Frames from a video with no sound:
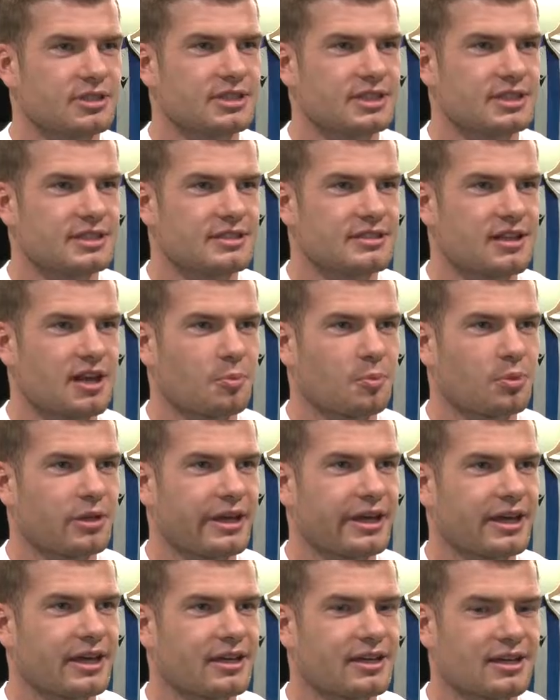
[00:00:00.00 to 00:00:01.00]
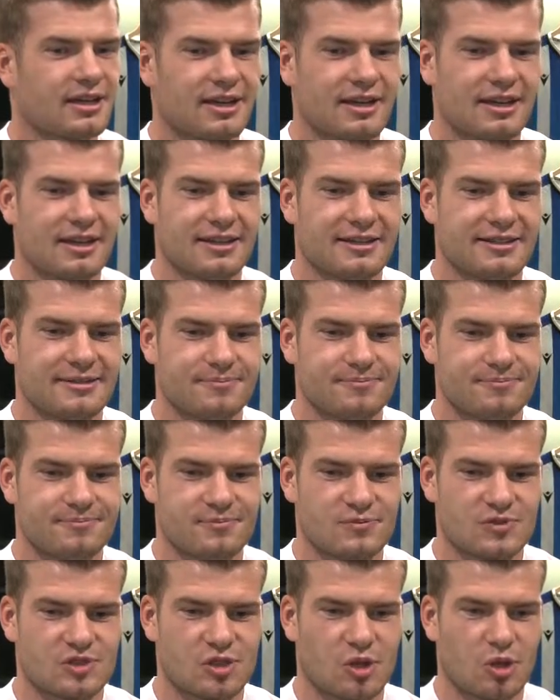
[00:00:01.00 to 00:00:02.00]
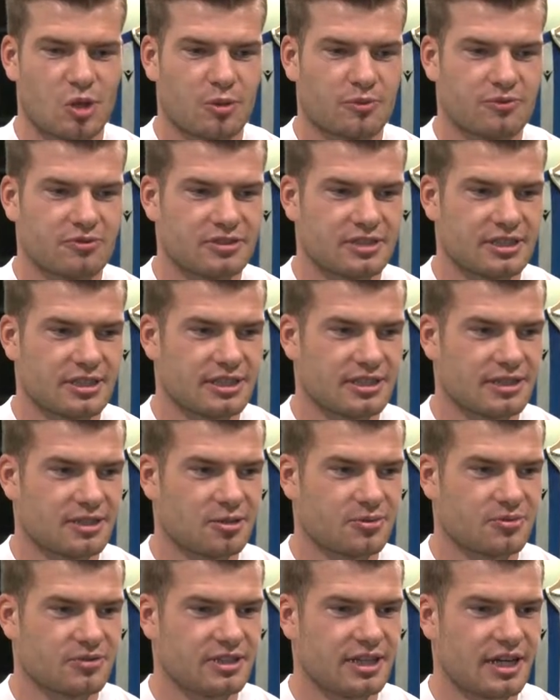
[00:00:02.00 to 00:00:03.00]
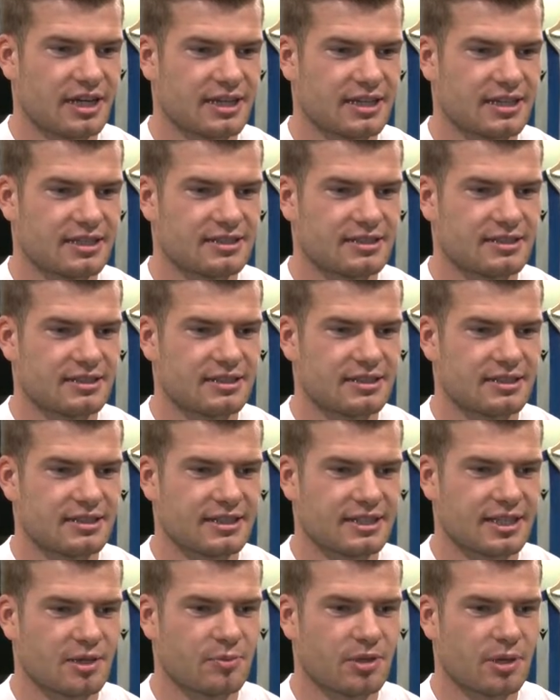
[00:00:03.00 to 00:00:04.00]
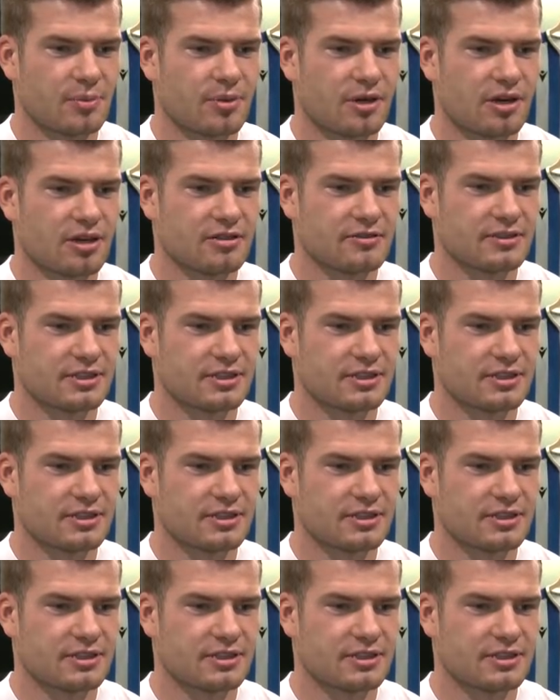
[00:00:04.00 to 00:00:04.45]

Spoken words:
it and start playing. So hopefully I can be a part